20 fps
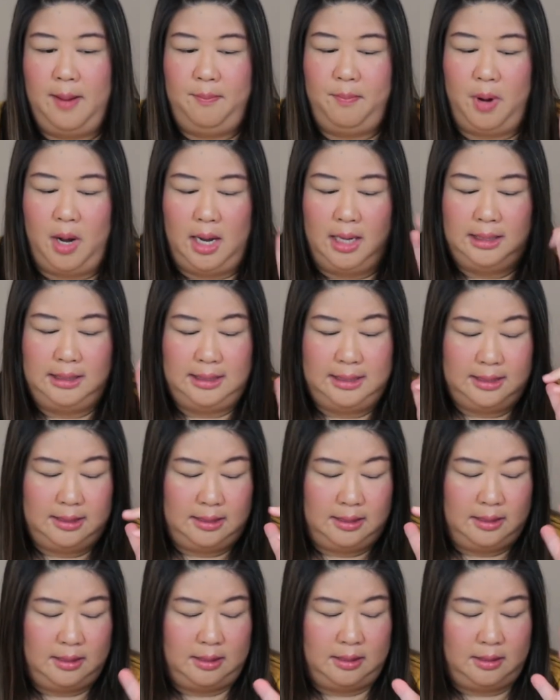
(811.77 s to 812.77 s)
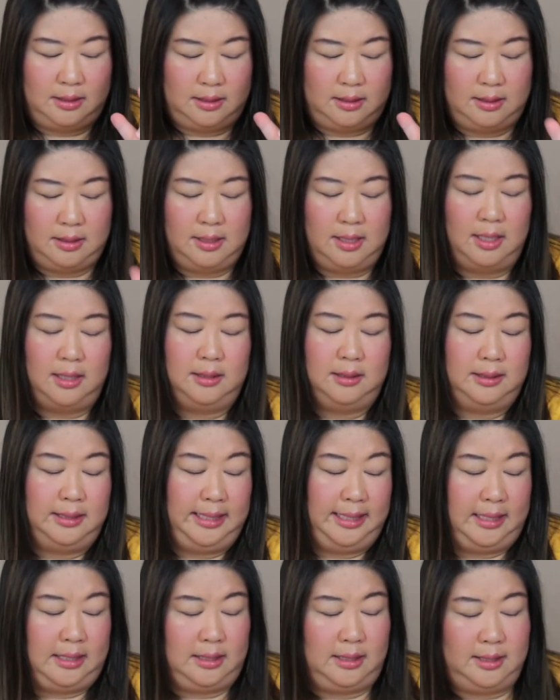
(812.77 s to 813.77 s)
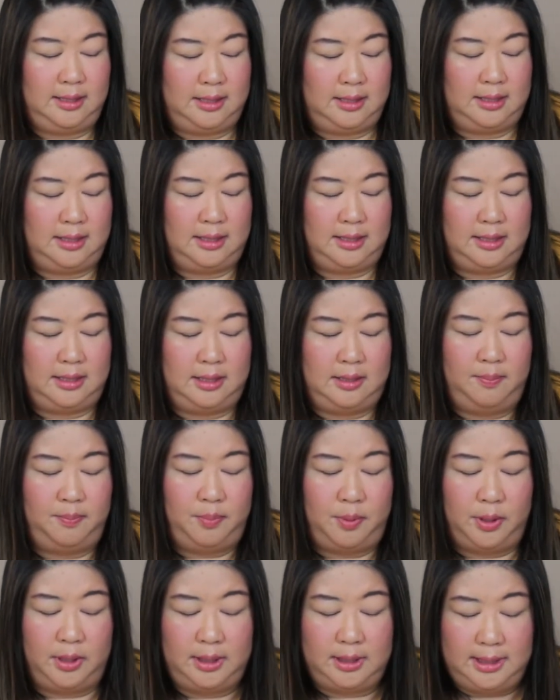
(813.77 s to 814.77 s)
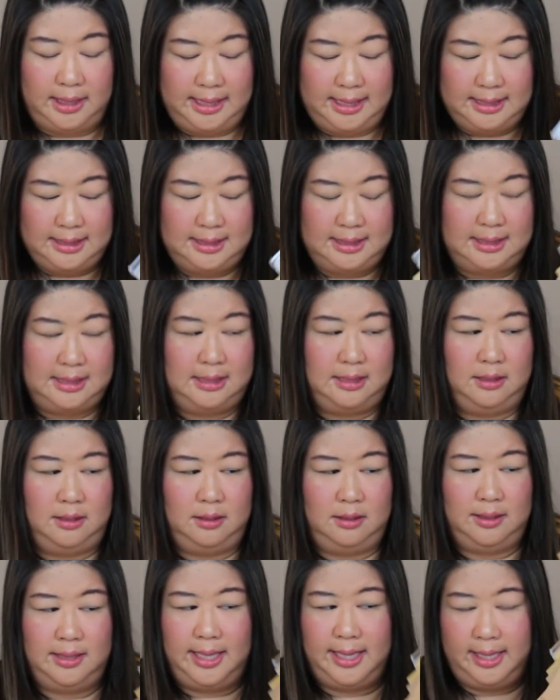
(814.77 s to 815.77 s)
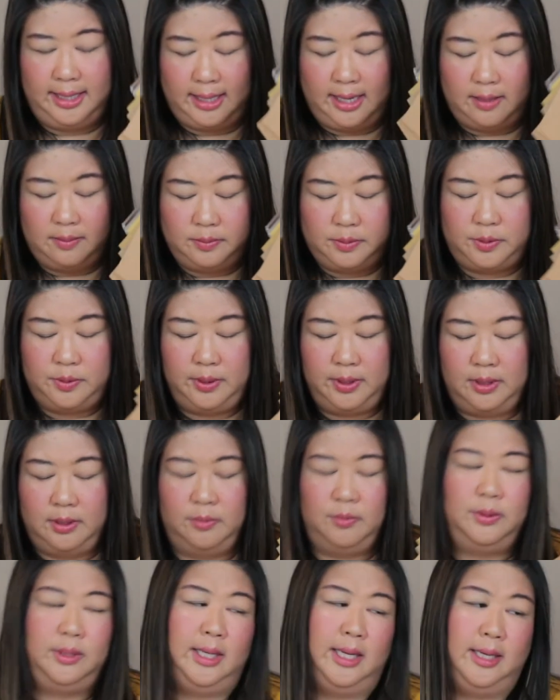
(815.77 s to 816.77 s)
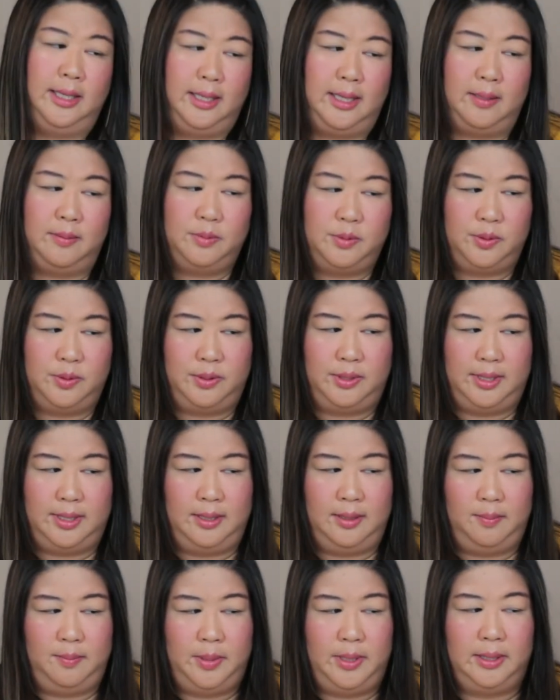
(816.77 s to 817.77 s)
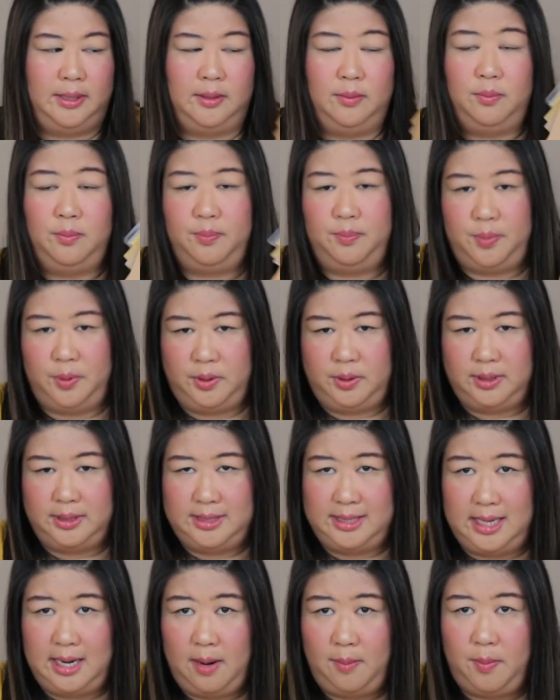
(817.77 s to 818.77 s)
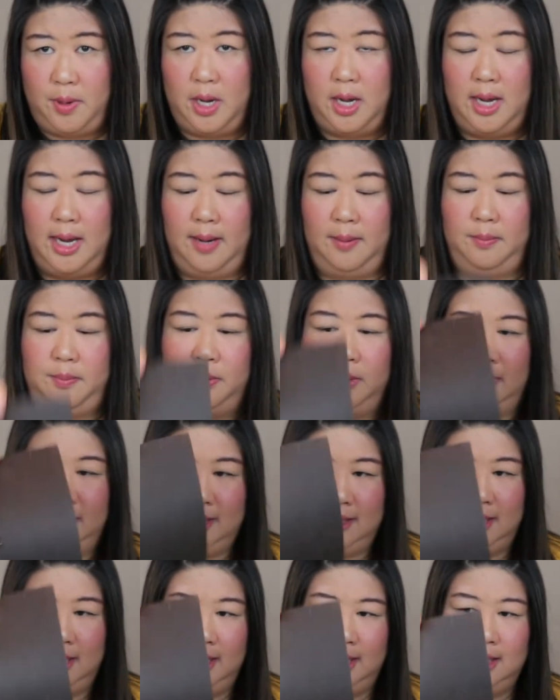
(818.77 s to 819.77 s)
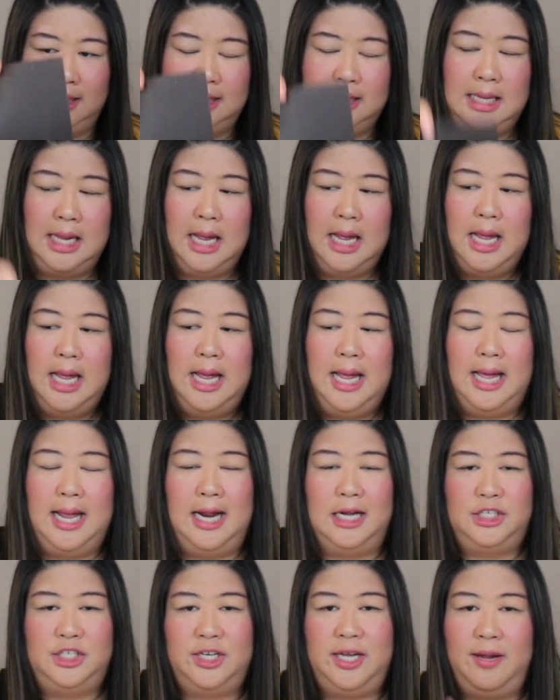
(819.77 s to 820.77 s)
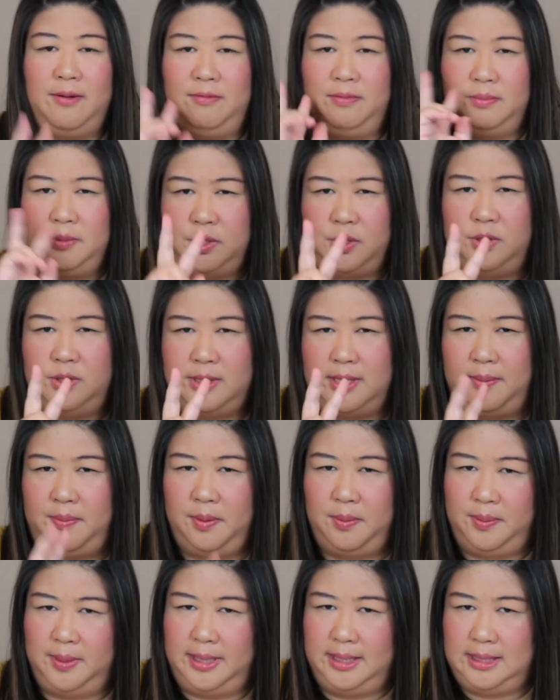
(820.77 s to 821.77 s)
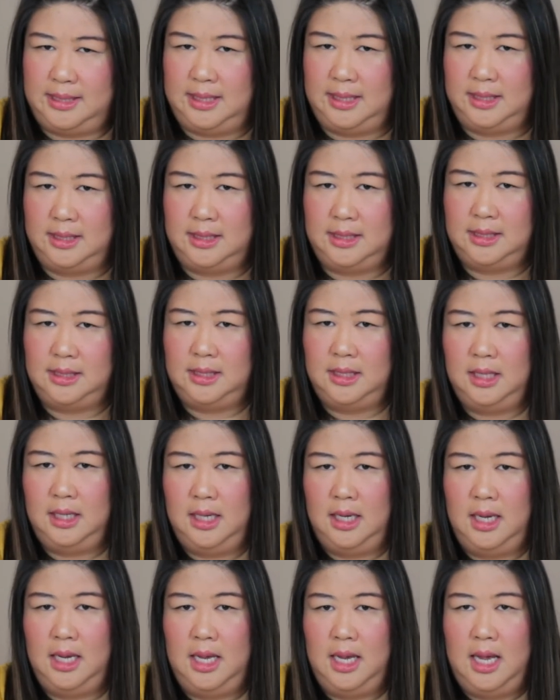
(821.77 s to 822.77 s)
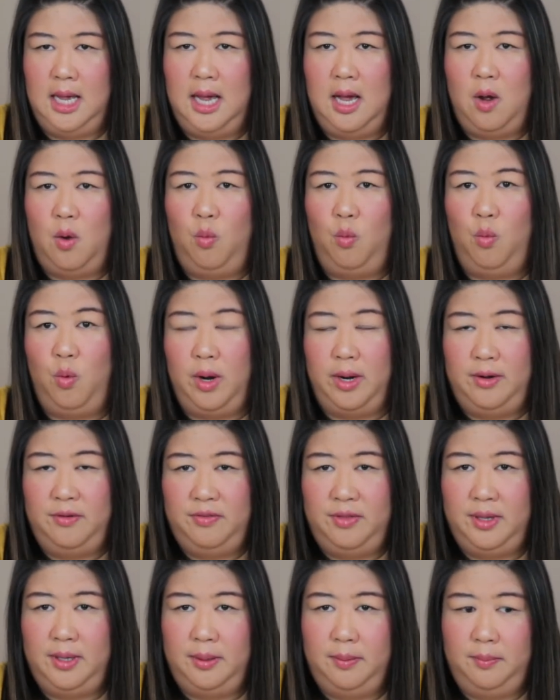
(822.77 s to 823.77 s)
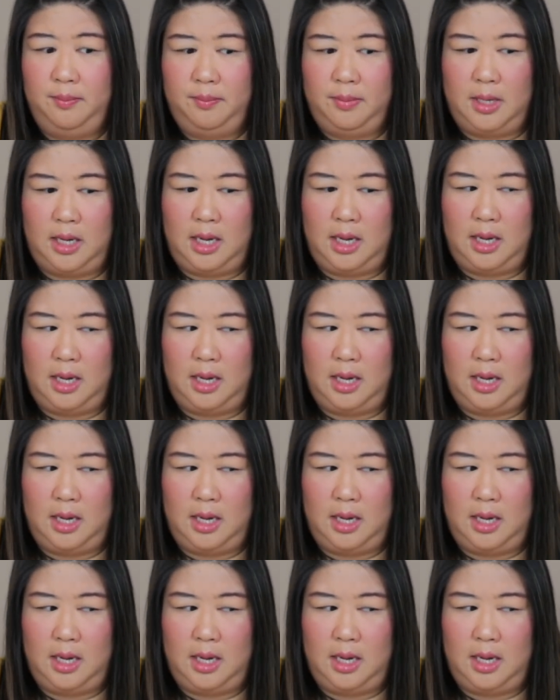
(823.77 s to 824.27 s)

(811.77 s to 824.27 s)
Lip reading: bought like the booklets that it comes with. Well, not it comes with it, but the booklets that I bought plus this, it actually came from two separate places. One of them,